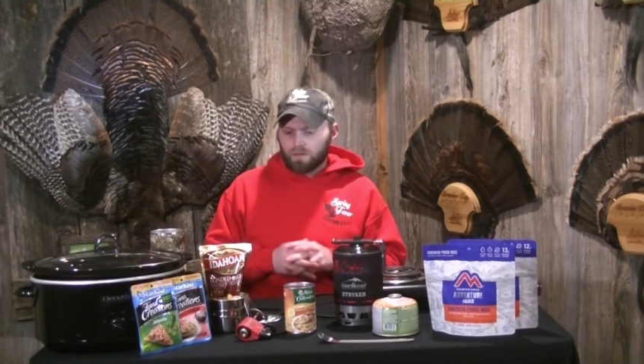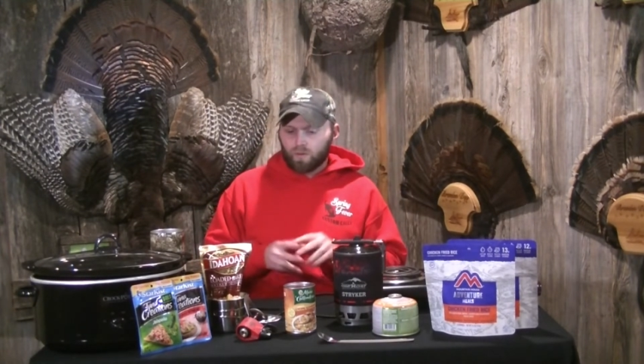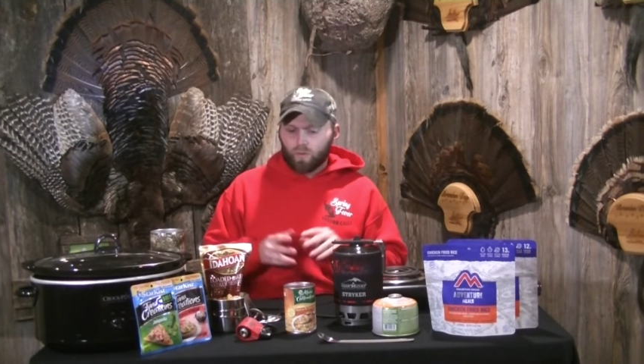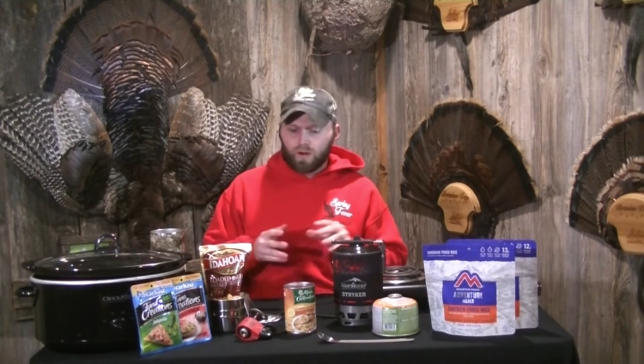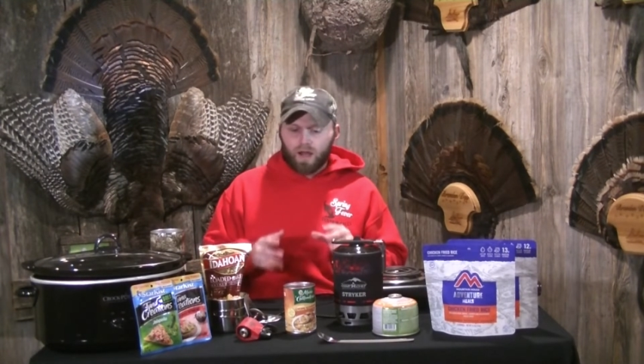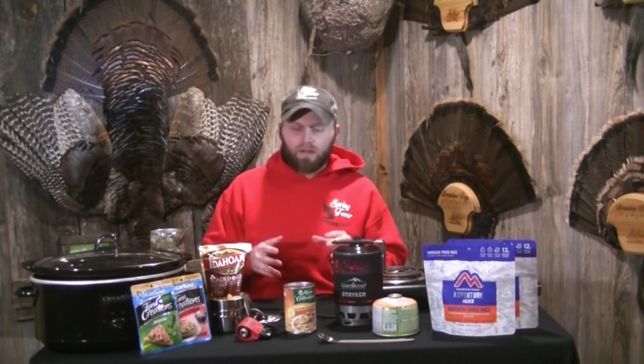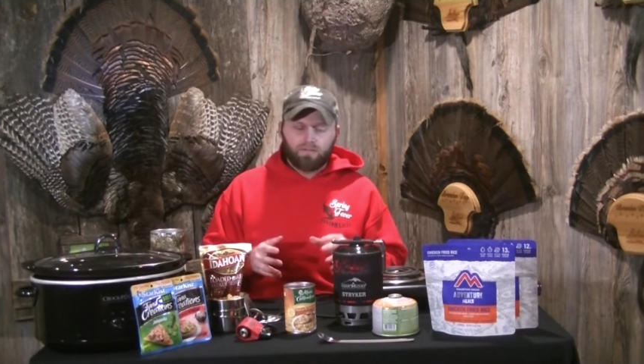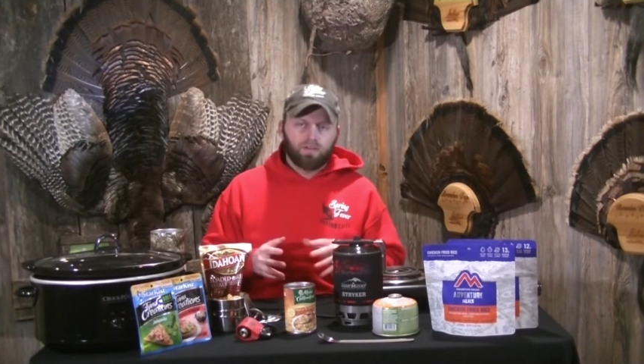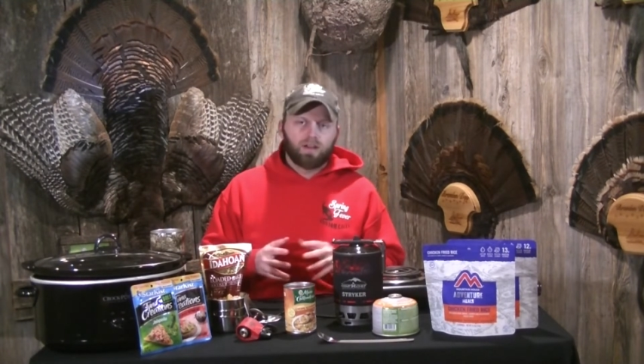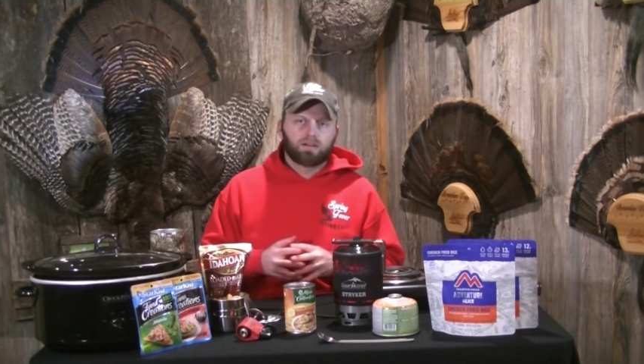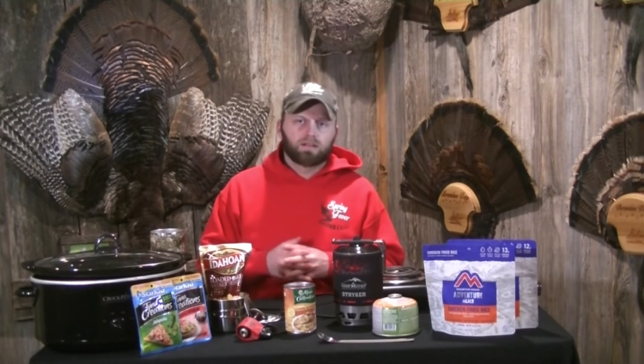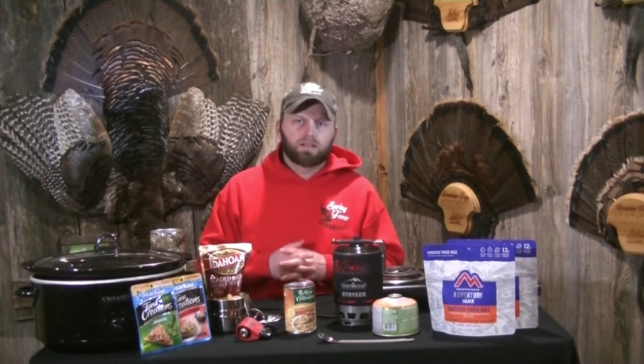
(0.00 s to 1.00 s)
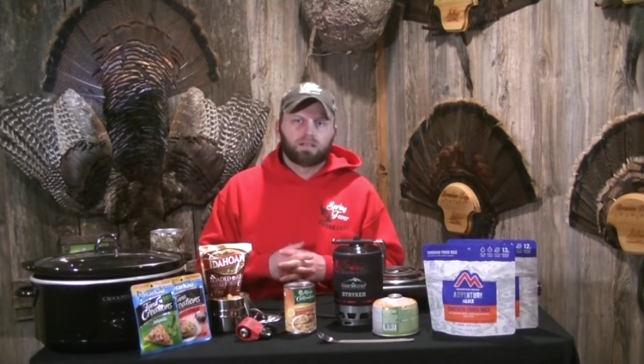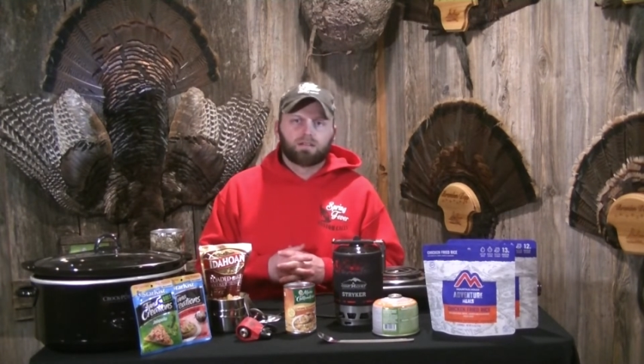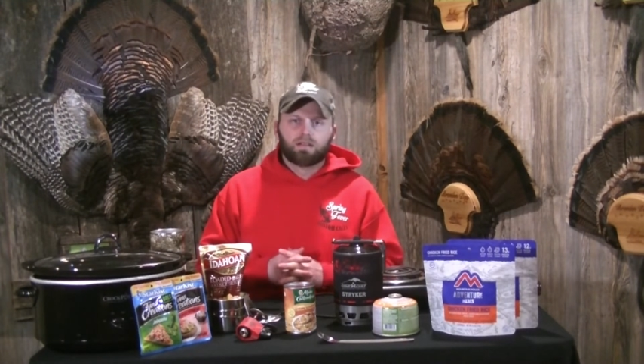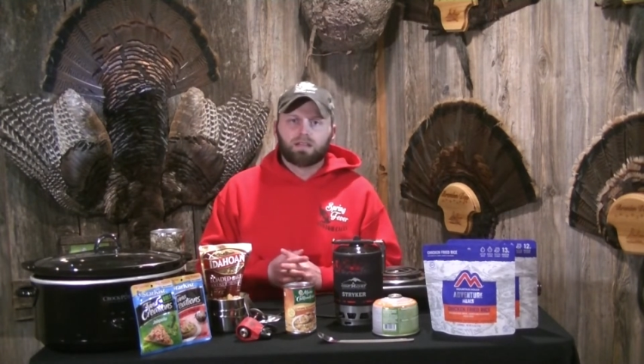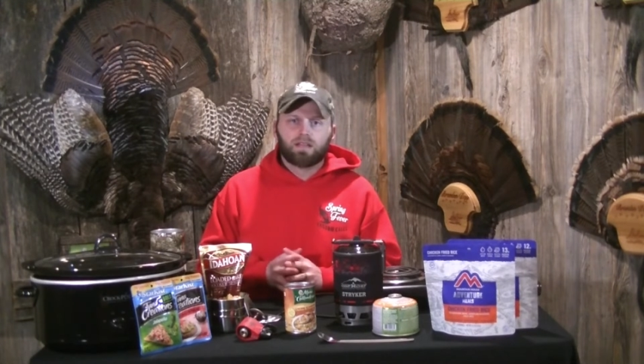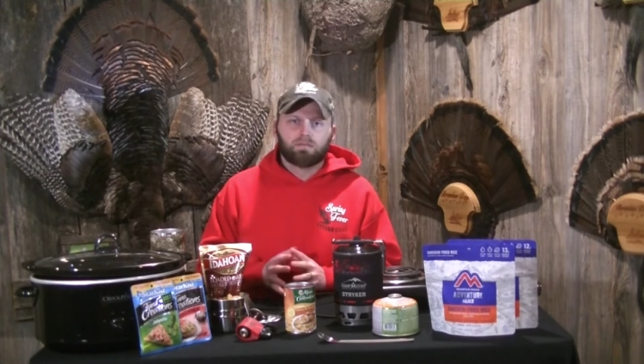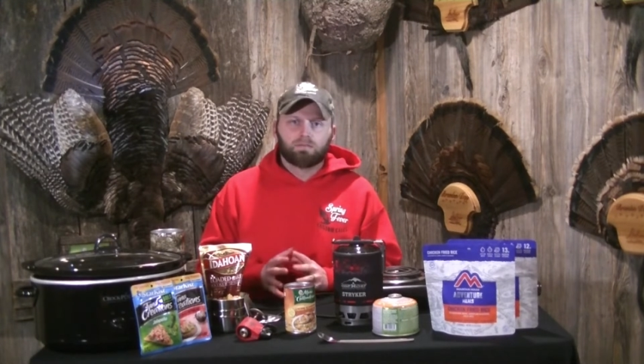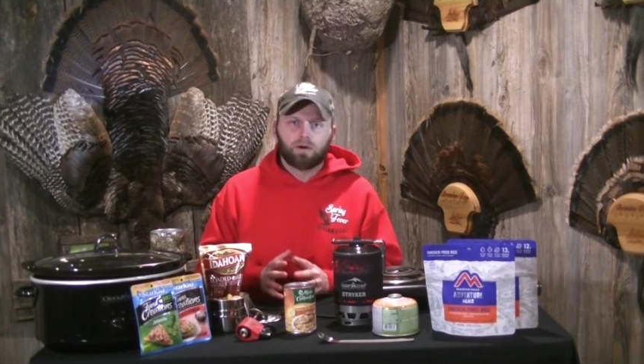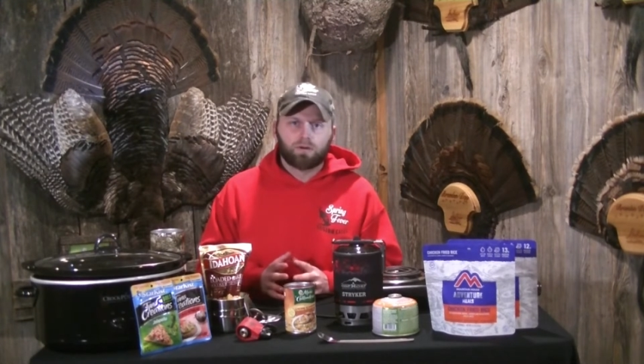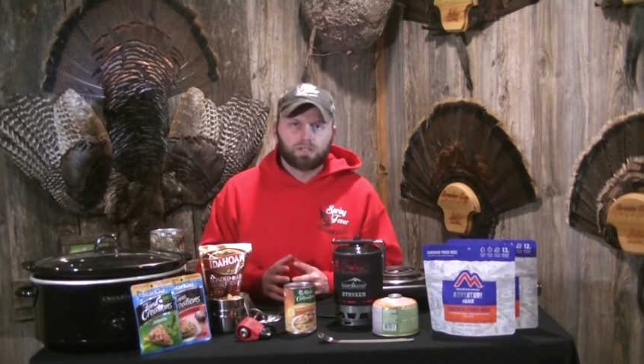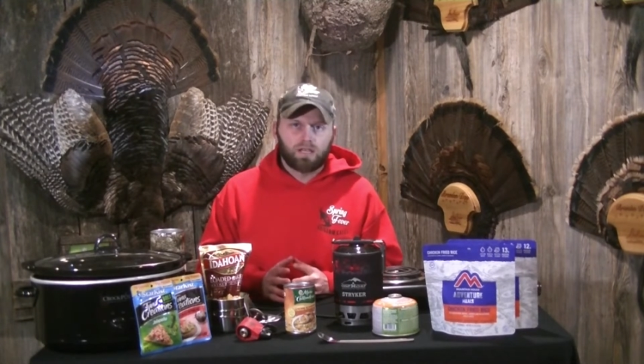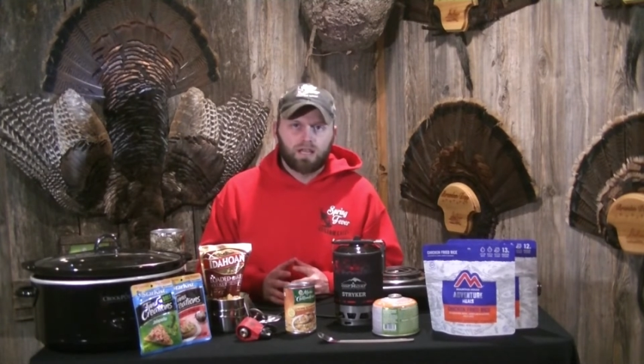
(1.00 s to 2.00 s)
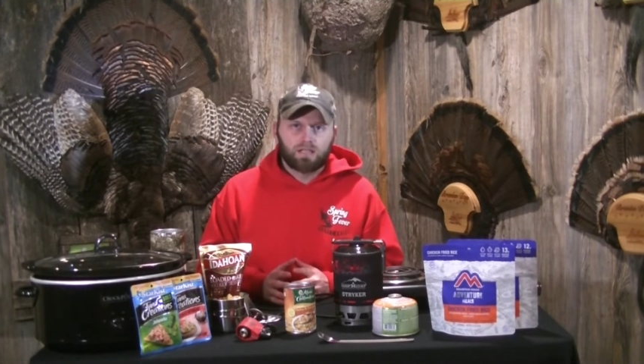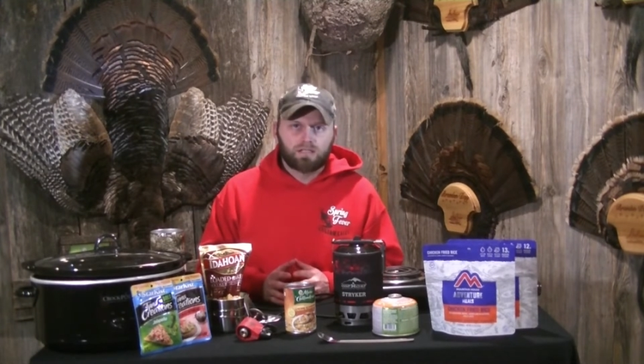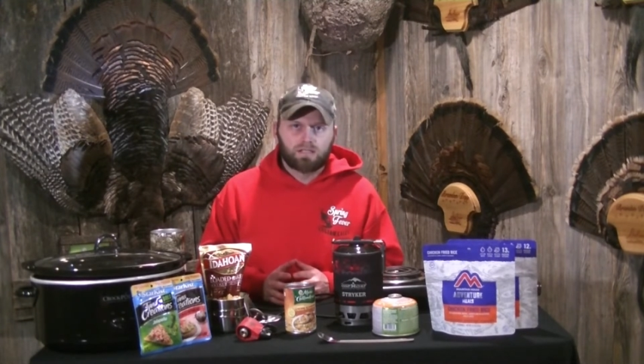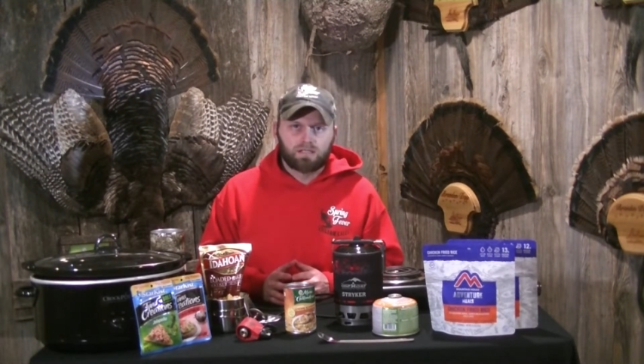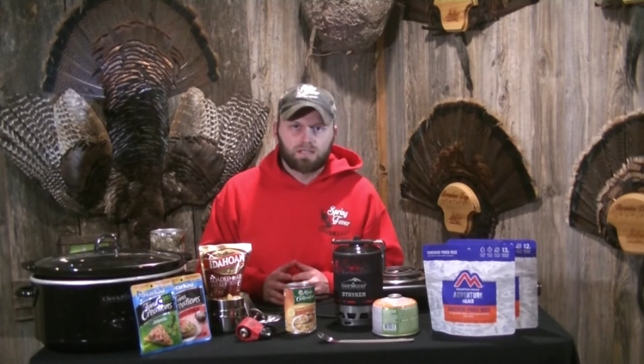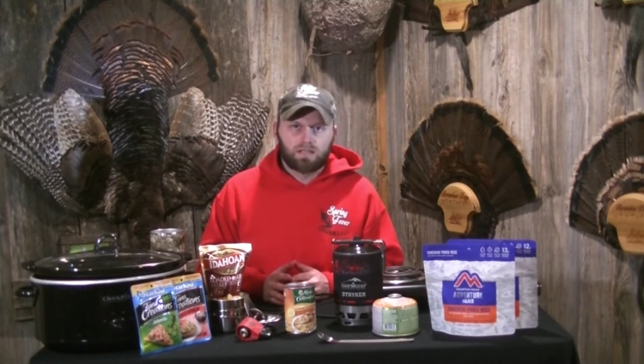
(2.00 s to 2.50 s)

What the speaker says: what I've found in most cases,